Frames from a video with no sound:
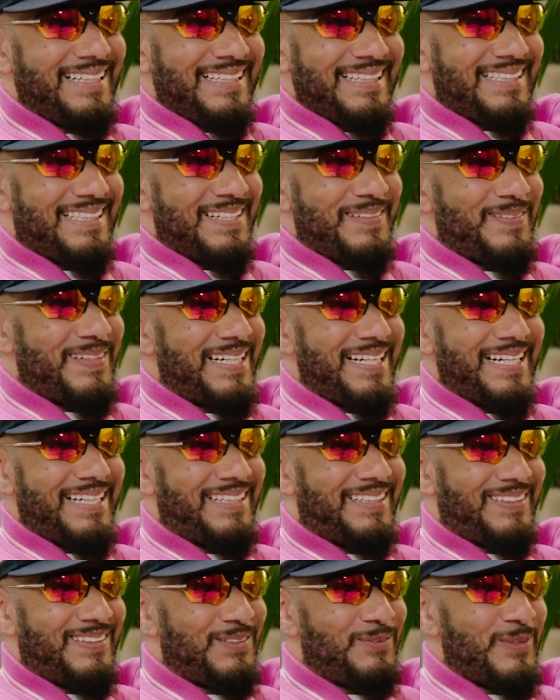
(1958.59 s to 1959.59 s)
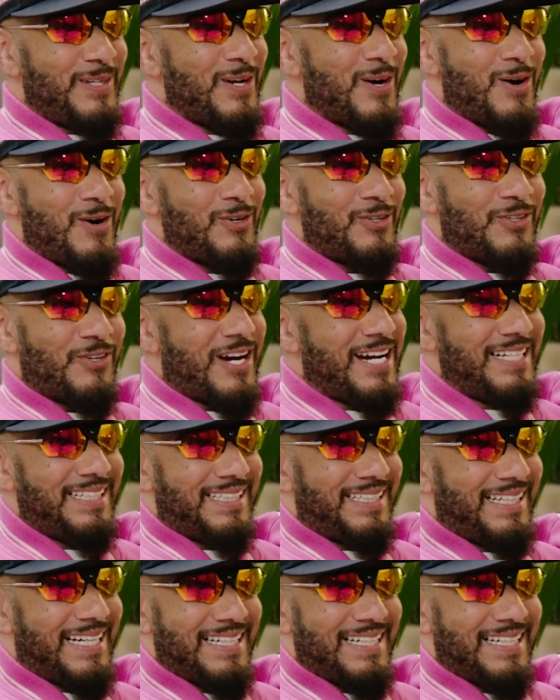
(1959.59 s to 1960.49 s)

Some of the issues, we all crazy.